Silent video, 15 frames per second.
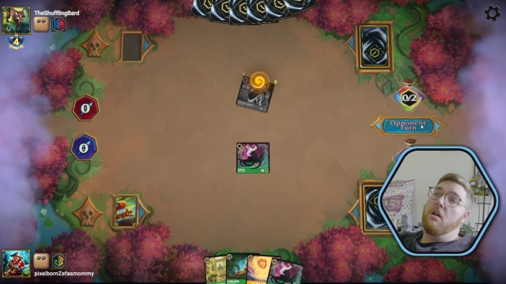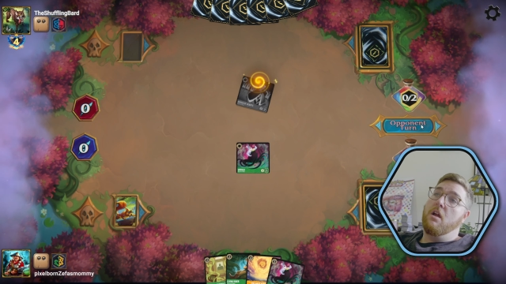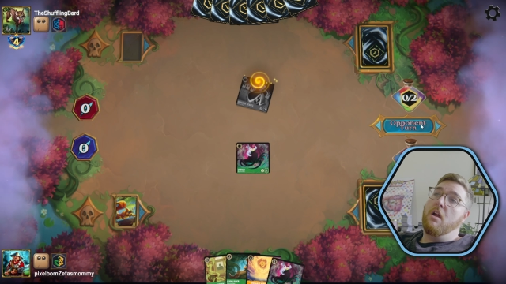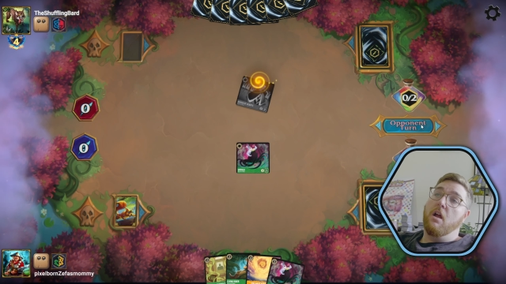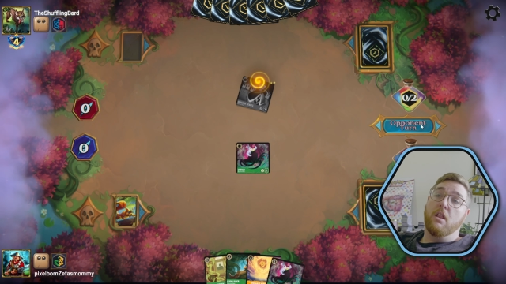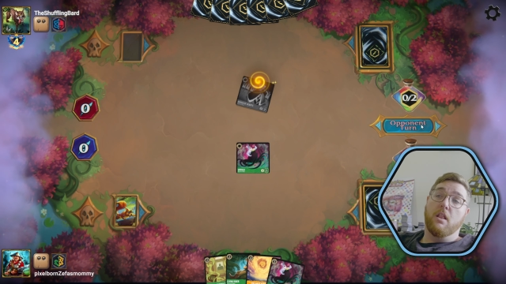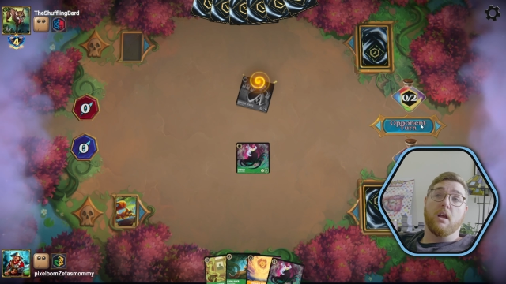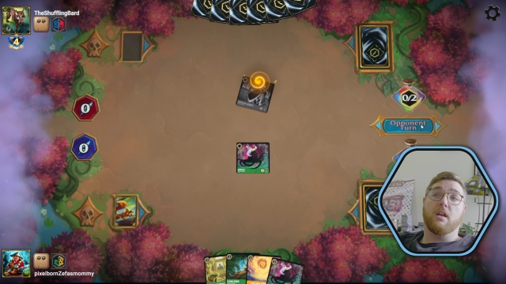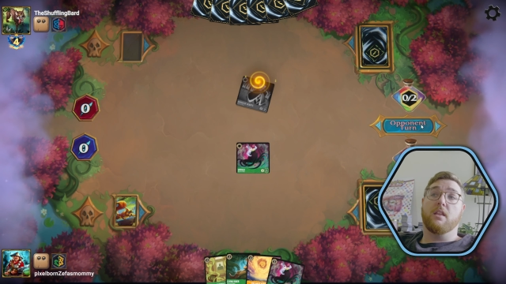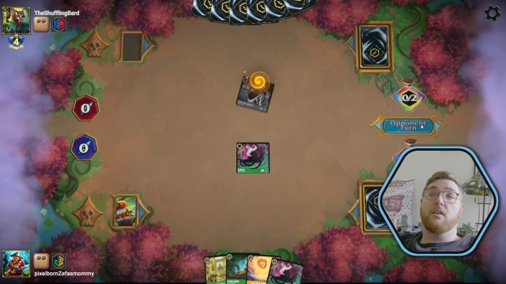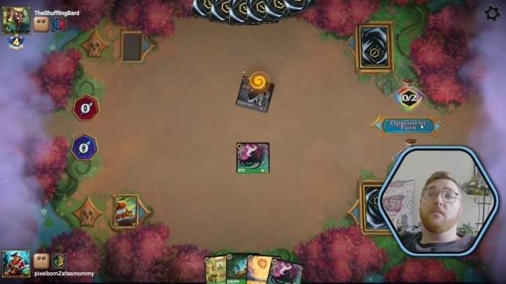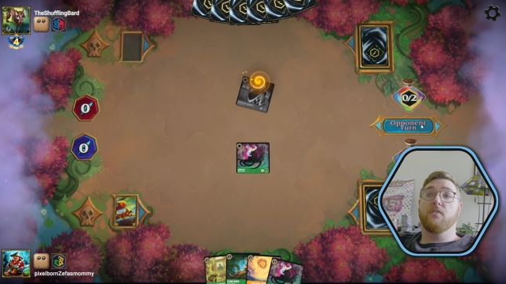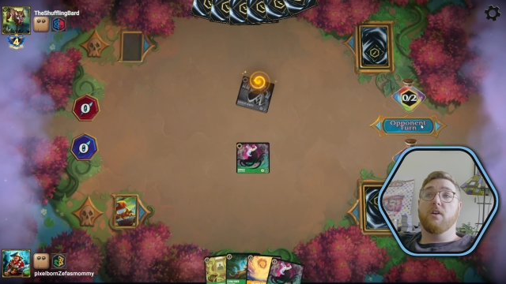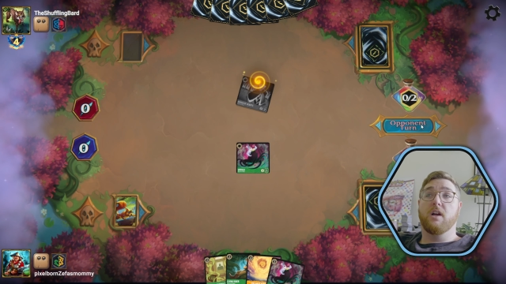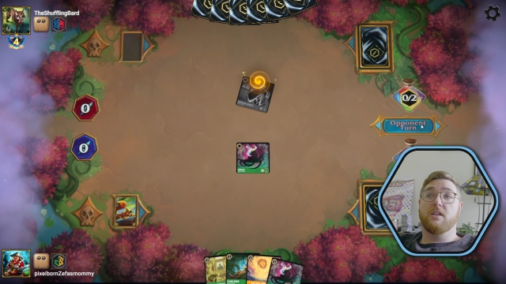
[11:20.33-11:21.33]
And luckily
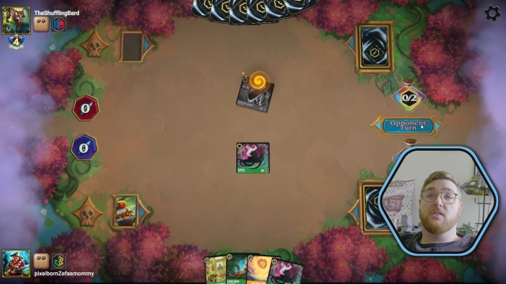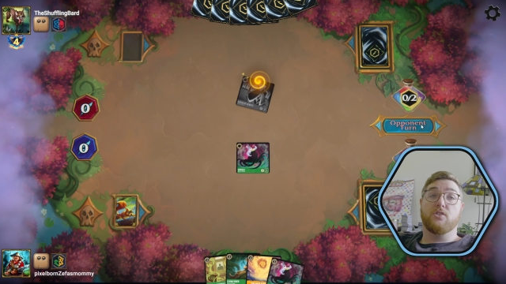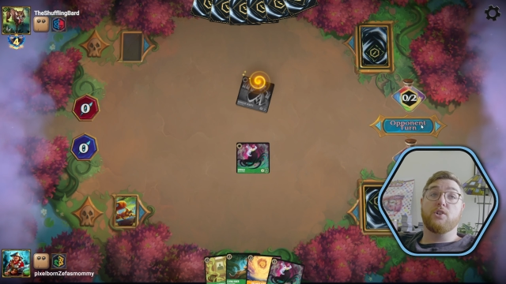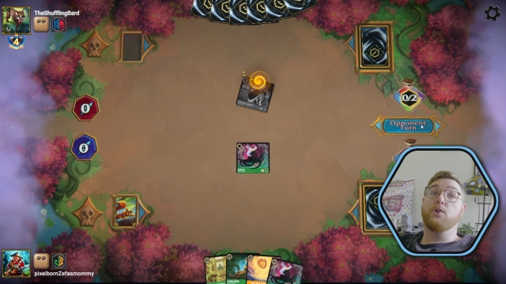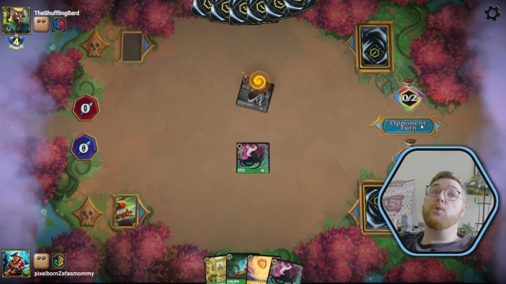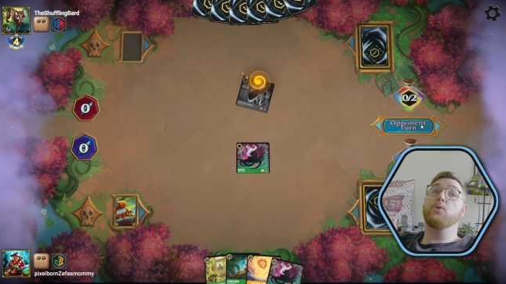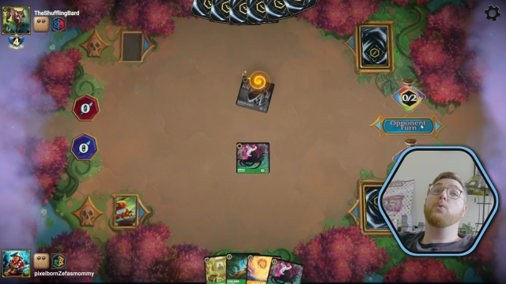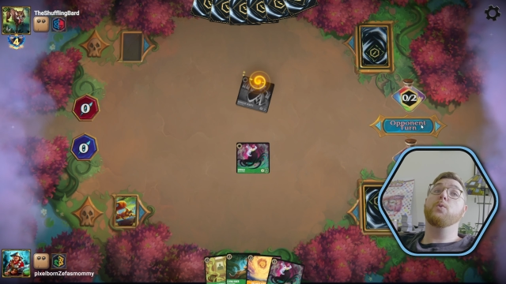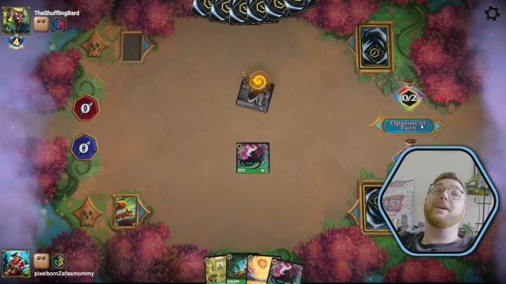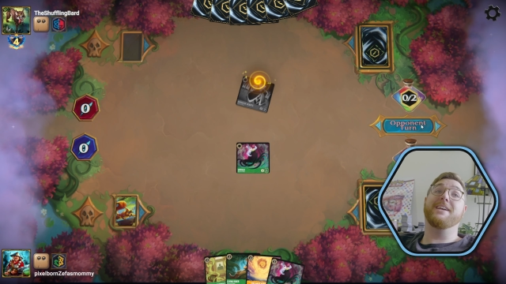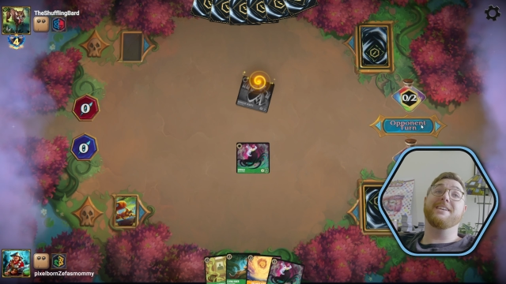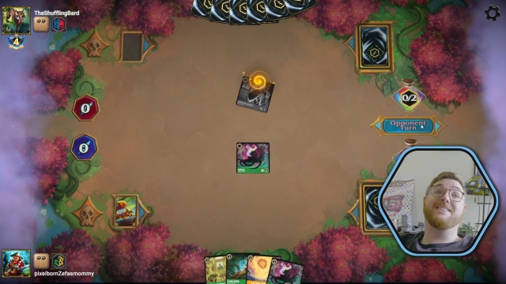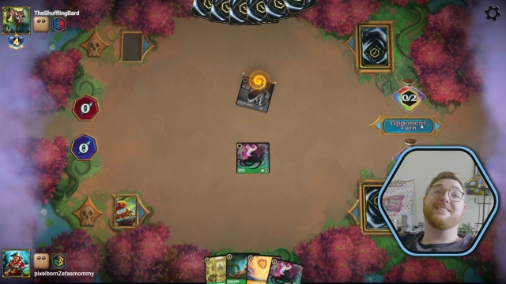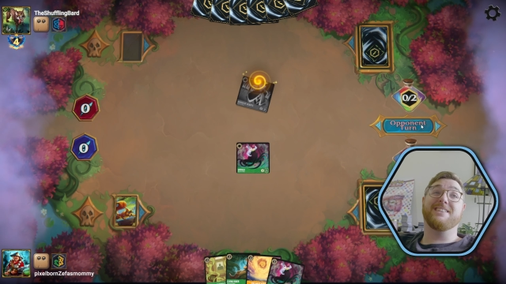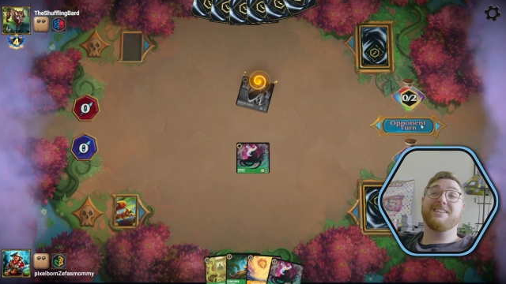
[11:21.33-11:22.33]
for us, 2
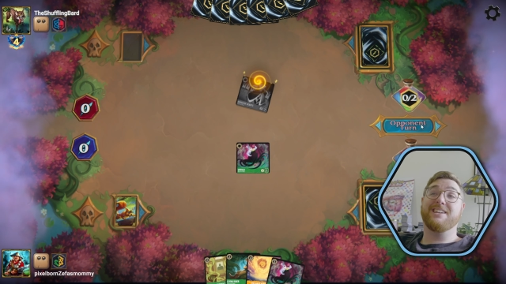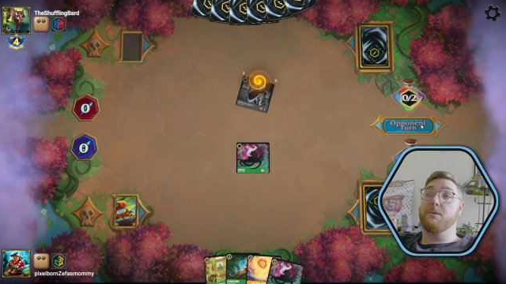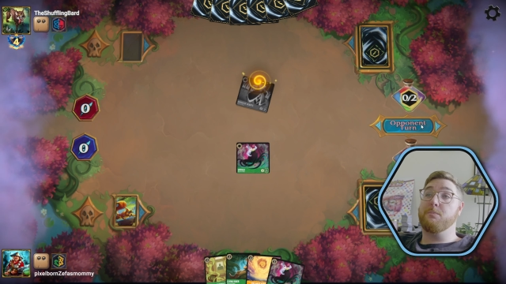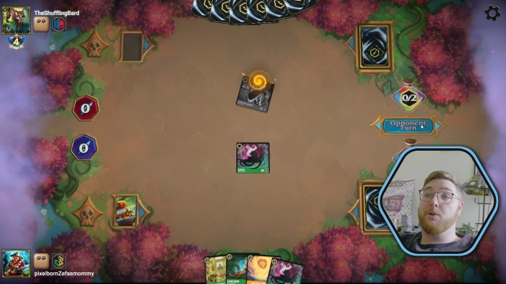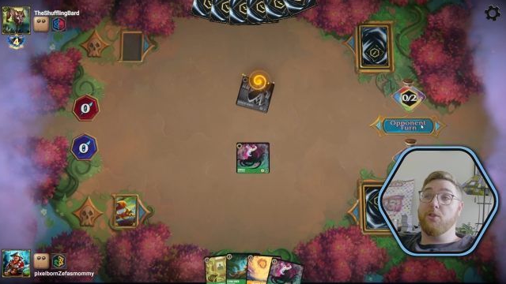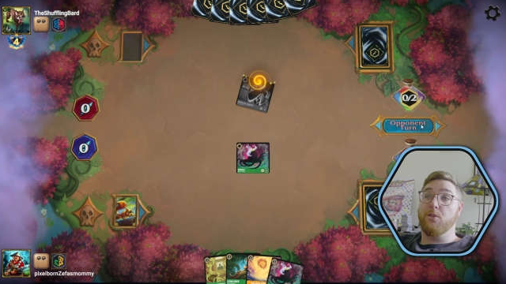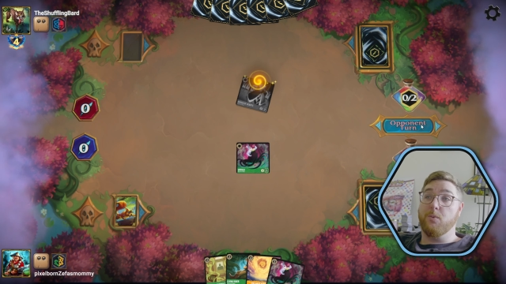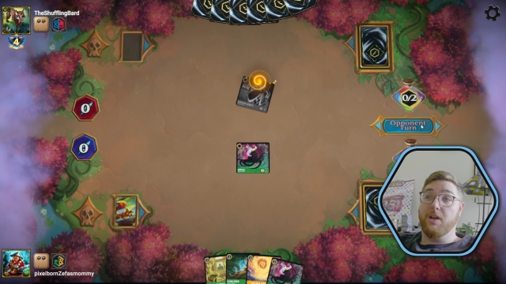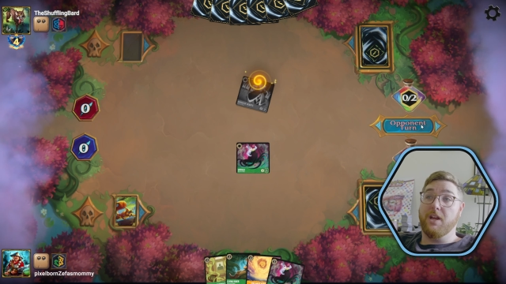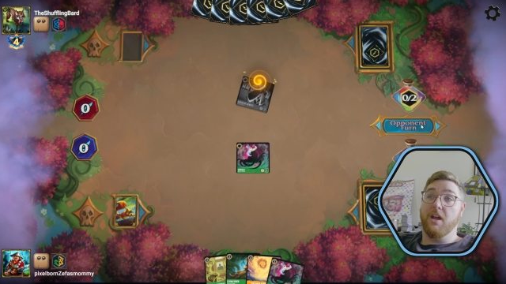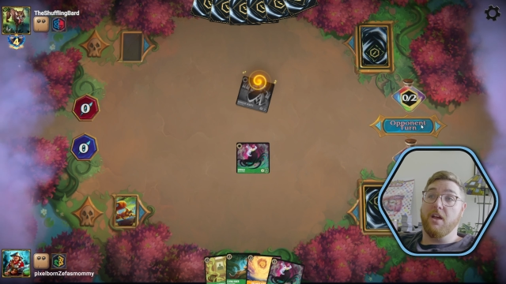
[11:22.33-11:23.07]
isn't the number 3.